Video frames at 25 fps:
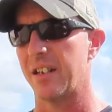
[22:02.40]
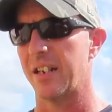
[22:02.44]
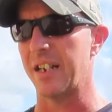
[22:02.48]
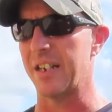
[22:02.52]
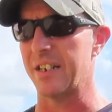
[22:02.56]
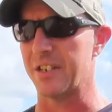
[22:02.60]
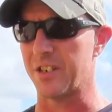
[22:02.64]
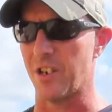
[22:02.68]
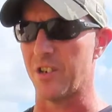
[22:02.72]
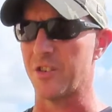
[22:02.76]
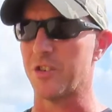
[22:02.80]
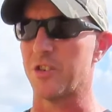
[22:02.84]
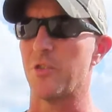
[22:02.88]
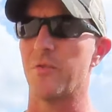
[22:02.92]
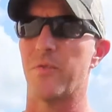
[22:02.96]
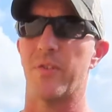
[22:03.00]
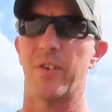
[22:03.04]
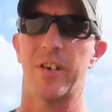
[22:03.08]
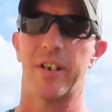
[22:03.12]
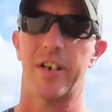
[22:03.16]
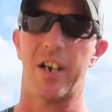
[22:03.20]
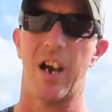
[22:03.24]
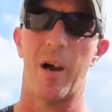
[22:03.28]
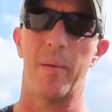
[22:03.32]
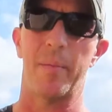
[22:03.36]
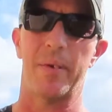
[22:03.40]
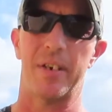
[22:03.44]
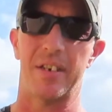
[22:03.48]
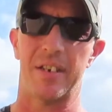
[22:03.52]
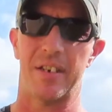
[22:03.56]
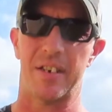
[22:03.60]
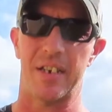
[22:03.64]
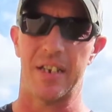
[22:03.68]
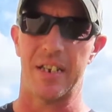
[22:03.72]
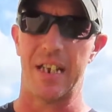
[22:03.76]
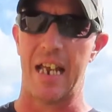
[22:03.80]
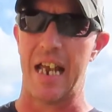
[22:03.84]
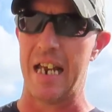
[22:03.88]
it's also very common to
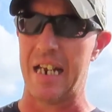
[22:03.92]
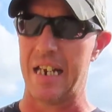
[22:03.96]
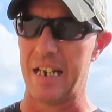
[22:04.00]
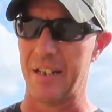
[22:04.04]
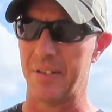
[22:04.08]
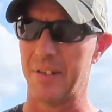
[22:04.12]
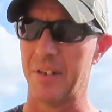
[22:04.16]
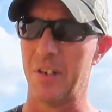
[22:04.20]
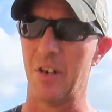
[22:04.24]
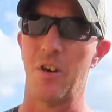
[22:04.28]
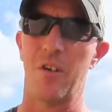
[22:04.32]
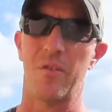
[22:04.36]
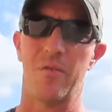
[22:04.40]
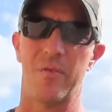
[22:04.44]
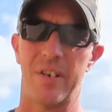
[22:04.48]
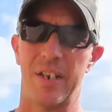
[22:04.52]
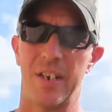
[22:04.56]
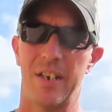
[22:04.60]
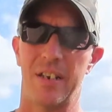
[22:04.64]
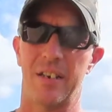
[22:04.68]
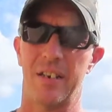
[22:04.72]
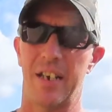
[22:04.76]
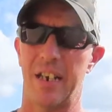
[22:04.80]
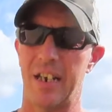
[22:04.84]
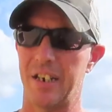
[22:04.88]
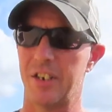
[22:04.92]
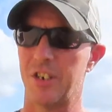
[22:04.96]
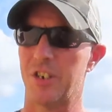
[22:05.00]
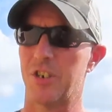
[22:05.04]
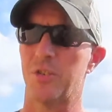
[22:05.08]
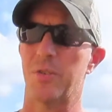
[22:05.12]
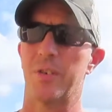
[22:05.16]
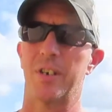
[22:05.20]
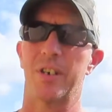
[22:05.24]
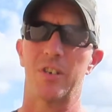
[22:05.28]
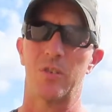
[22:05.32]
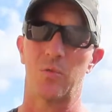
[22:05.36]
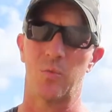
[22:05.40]
see that in the RV
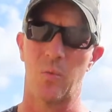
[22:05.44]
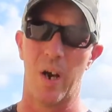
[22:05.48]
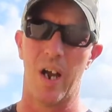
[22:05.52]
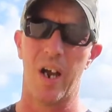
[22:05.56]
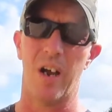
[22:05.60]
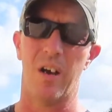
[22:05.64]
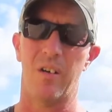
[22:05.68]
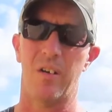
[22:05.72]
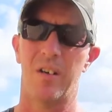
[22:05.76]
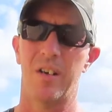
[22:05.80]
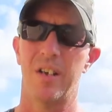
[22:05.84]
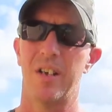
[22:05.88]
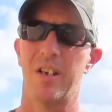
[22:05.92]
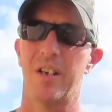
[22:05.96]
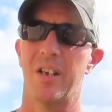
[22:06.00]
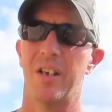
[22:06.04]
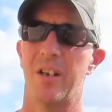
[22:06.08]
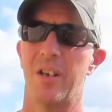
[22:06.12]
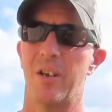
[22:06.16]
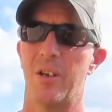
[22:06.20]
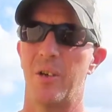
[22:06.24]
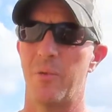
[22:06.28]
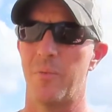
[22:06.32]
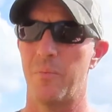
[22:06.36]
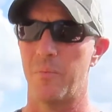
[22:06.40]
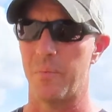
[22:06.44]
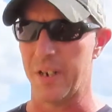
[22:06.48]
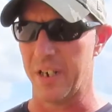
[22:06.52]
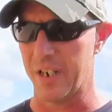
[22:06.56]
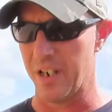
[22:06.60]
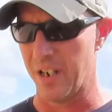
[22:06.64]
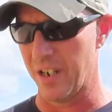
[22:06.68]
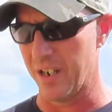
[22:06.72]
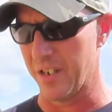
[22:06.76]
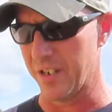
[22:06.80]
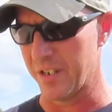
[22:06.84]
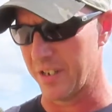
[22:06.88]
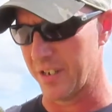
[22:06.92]
industry as well,
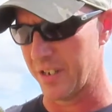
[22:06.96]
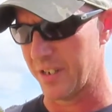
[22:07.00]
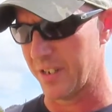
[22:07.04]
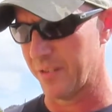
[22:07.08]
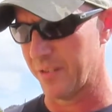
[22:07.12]
because